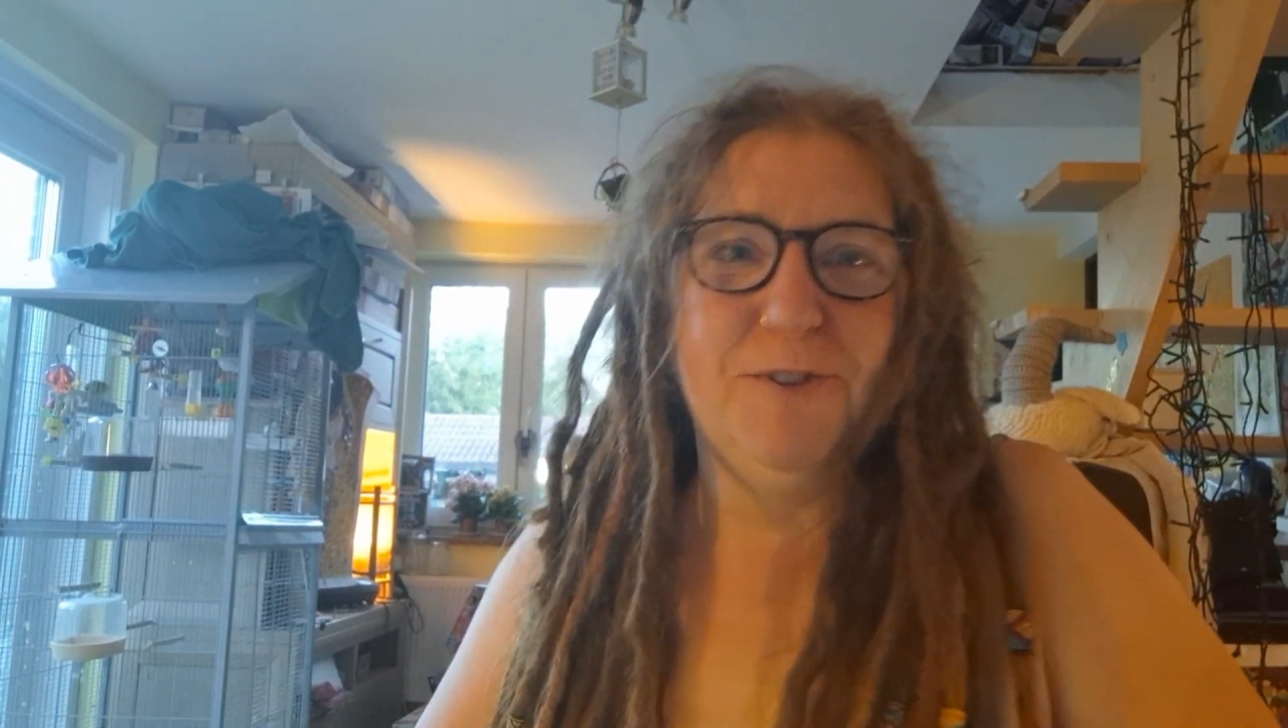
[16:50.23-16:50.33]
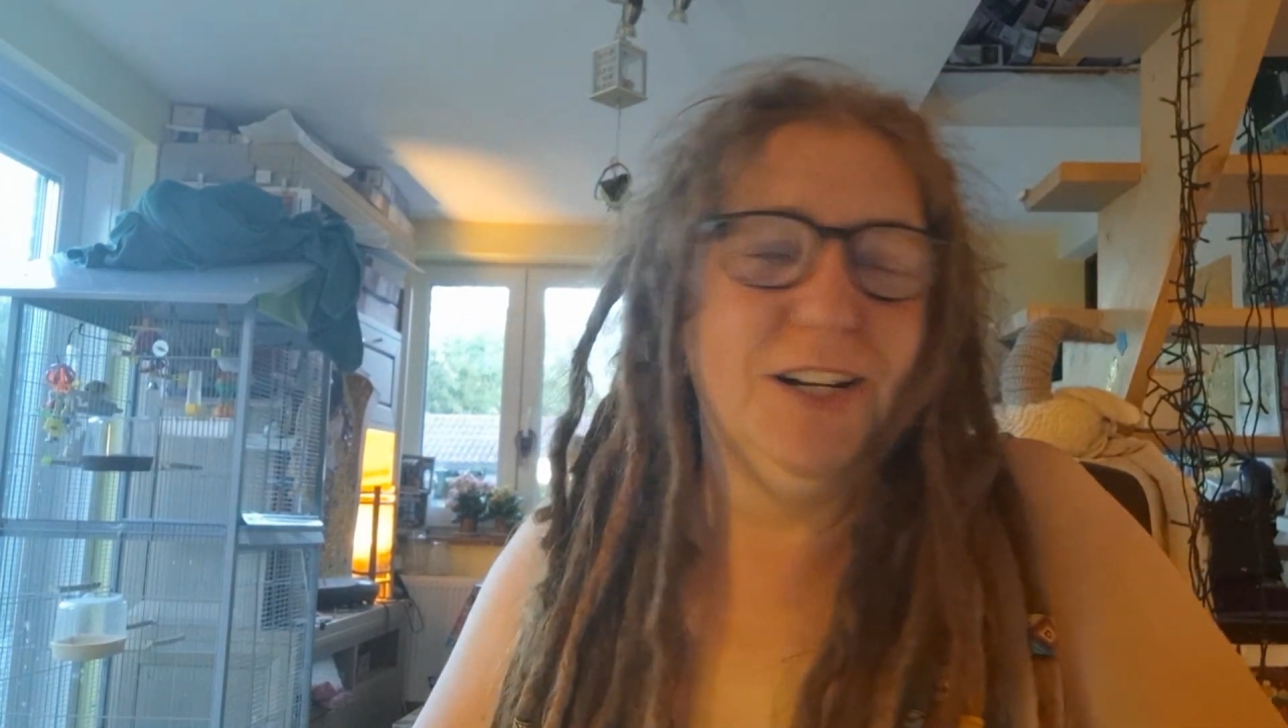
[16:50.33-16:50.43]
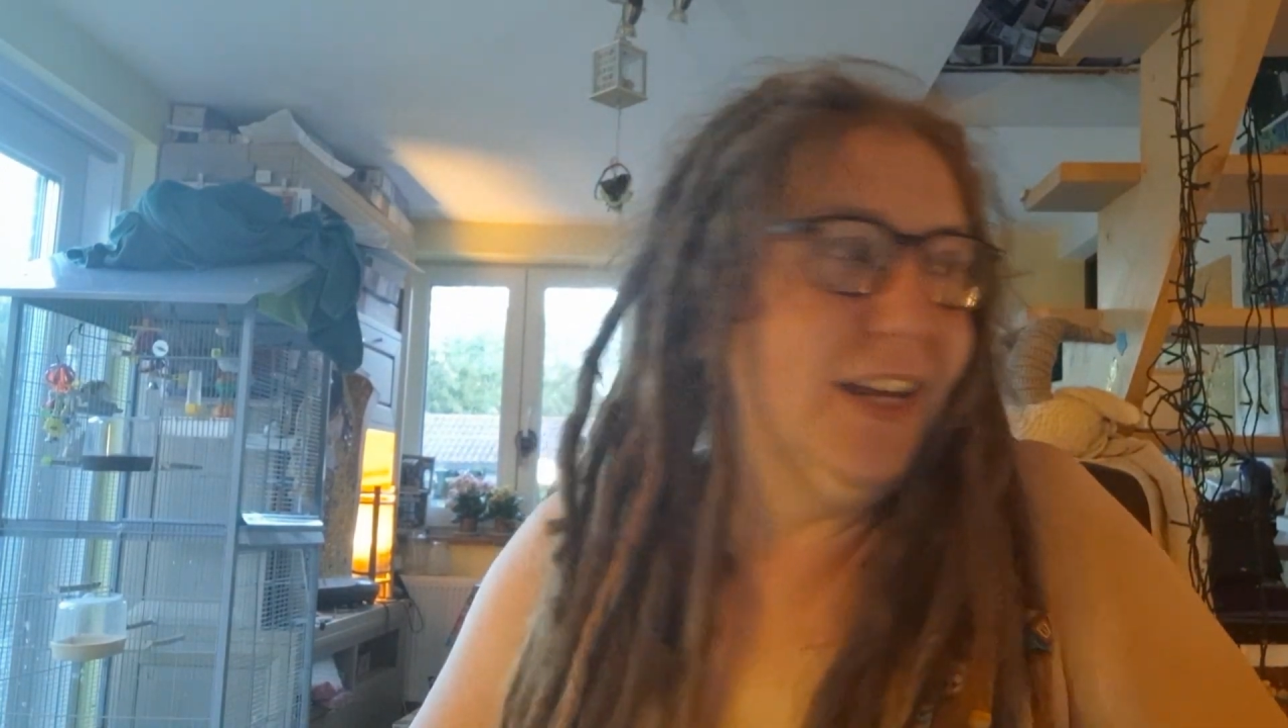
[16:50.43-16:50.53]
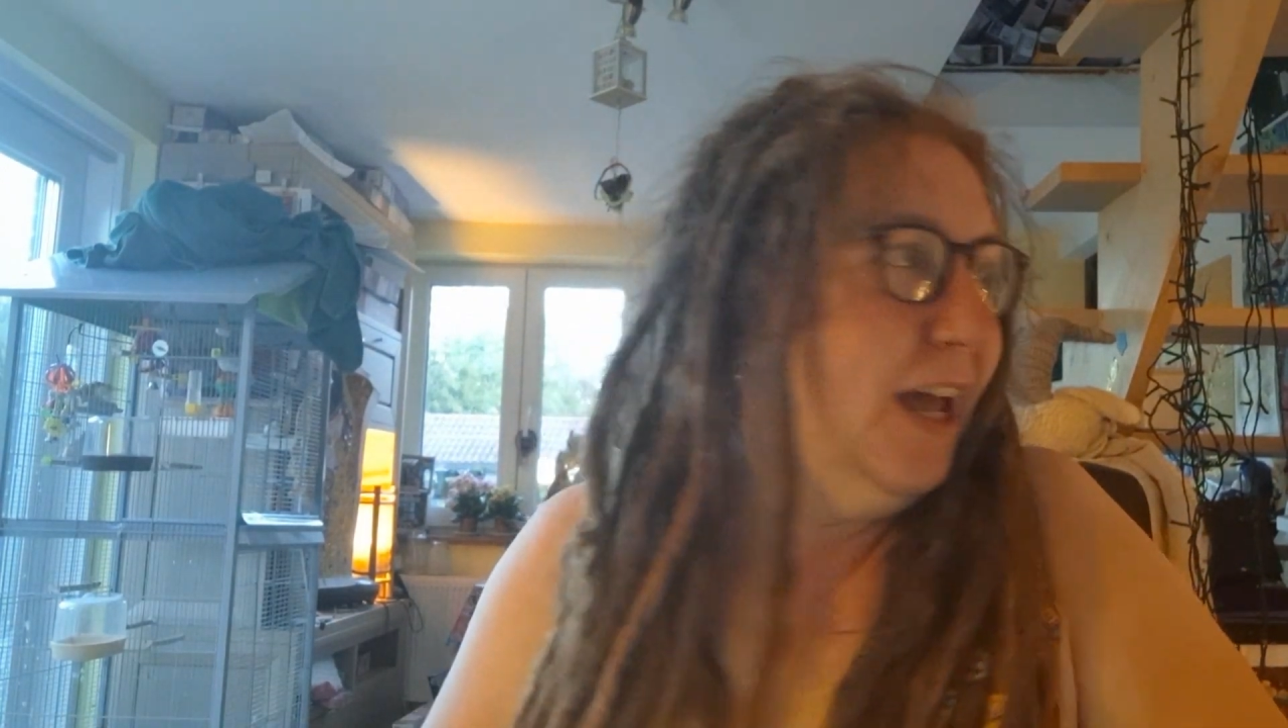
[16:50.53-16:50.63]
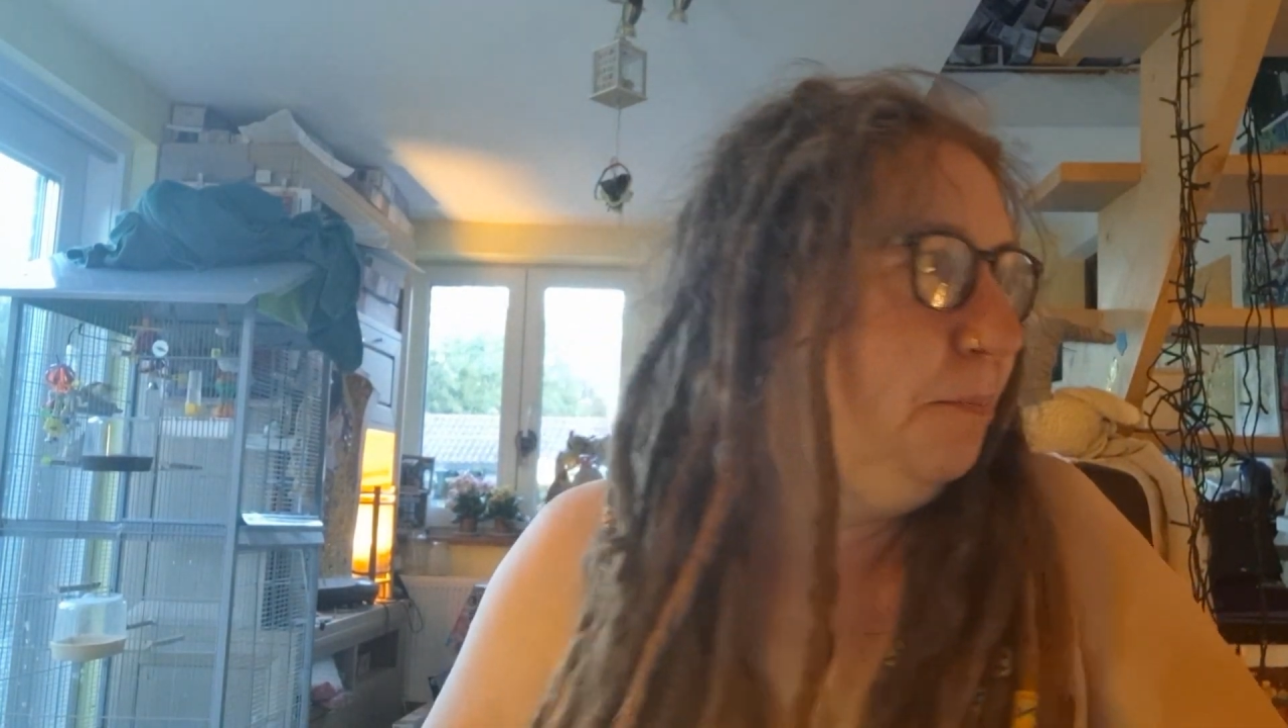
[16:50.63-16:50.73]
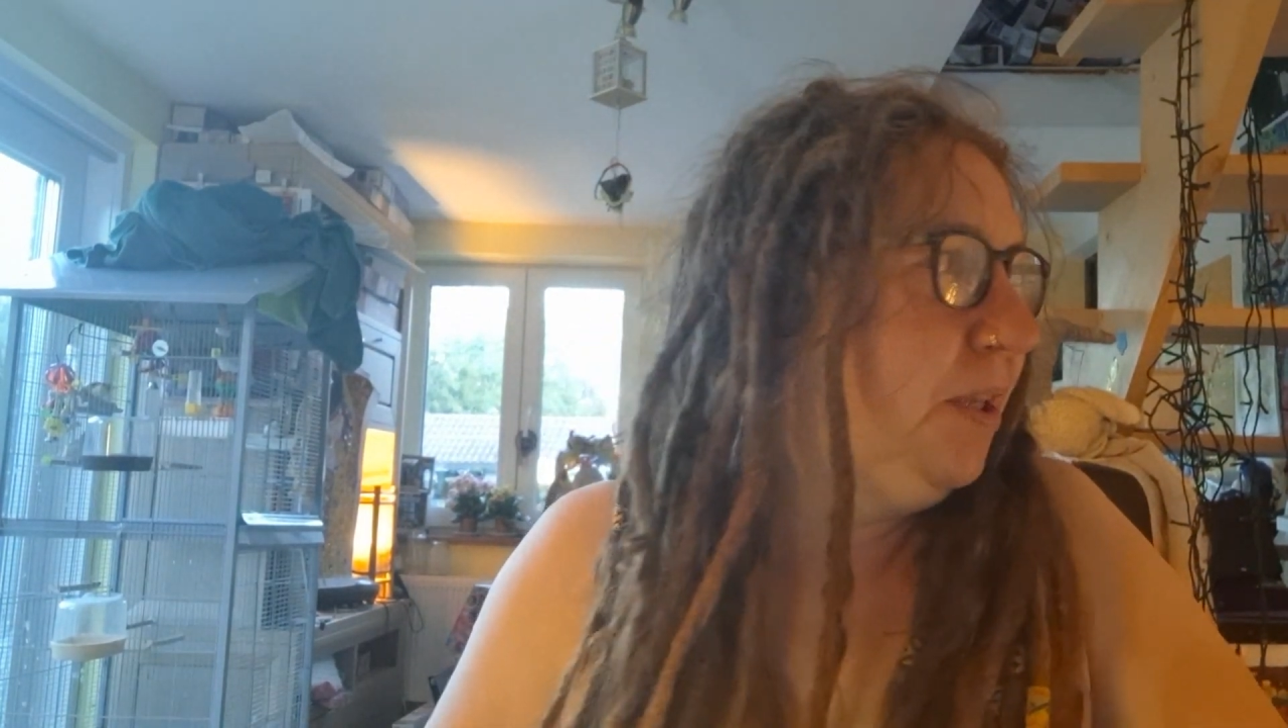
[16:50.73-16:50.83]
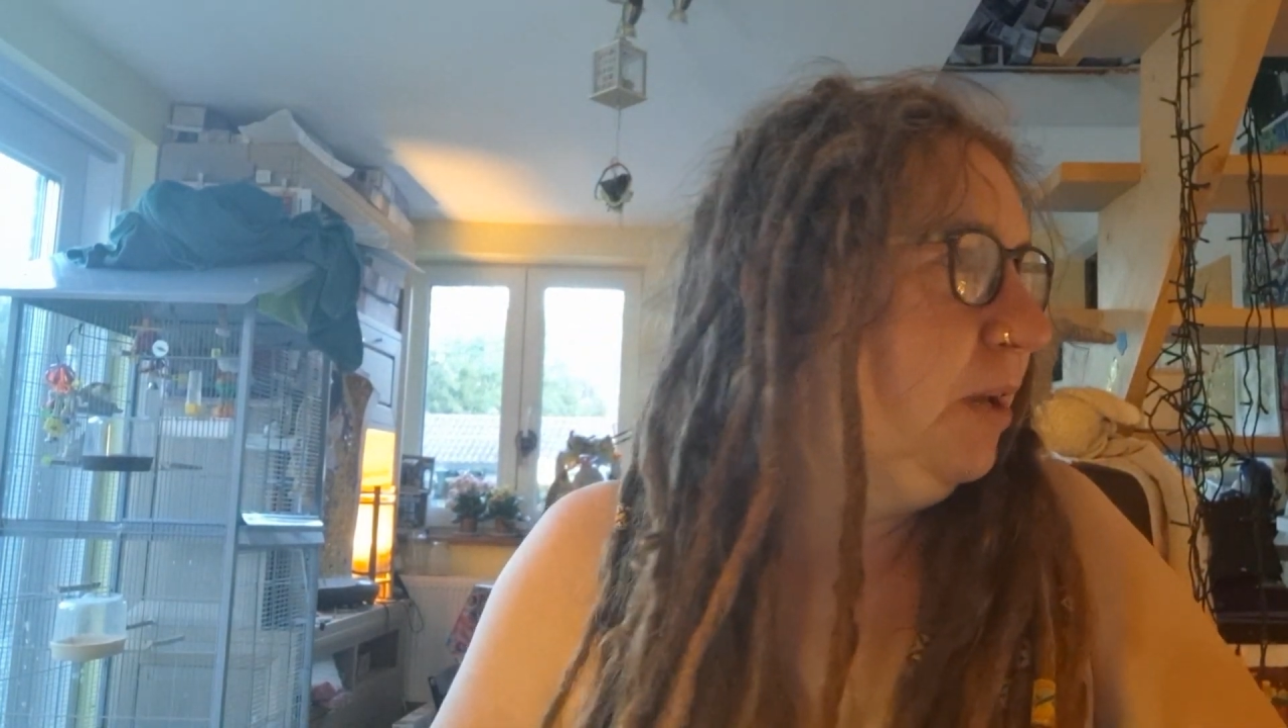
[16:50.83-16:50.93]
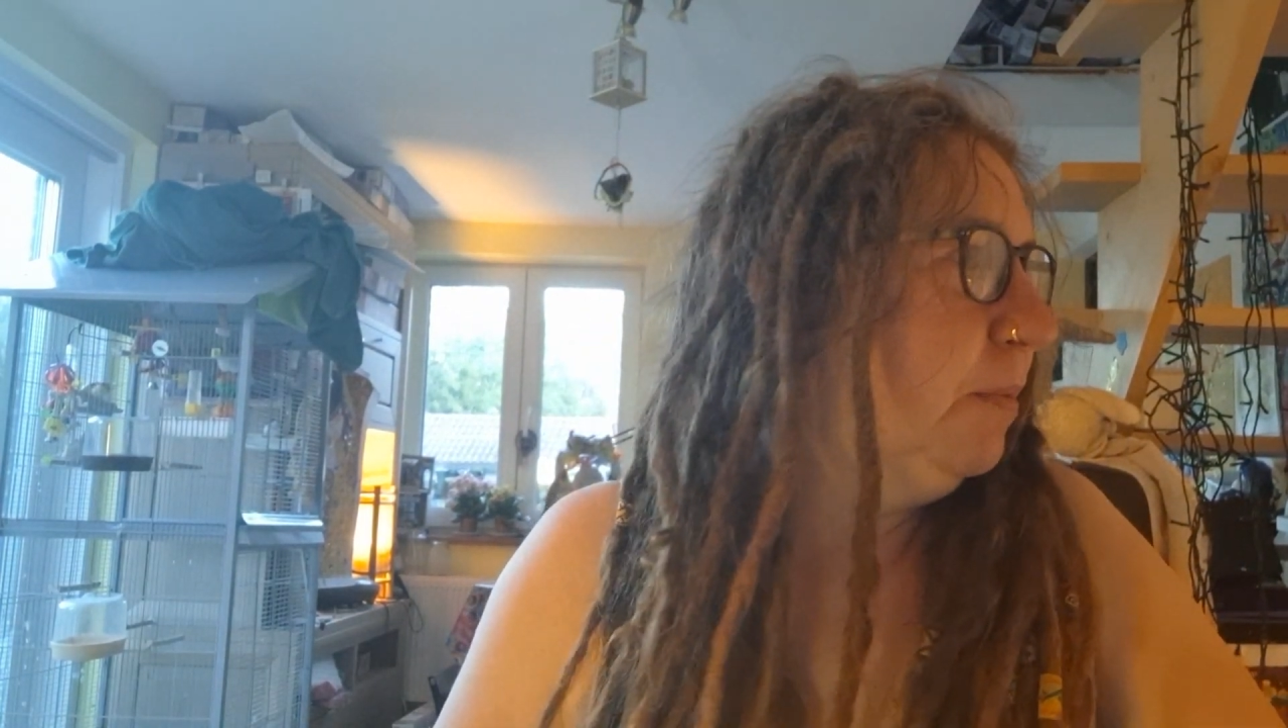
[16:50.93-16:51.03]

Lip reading: really happy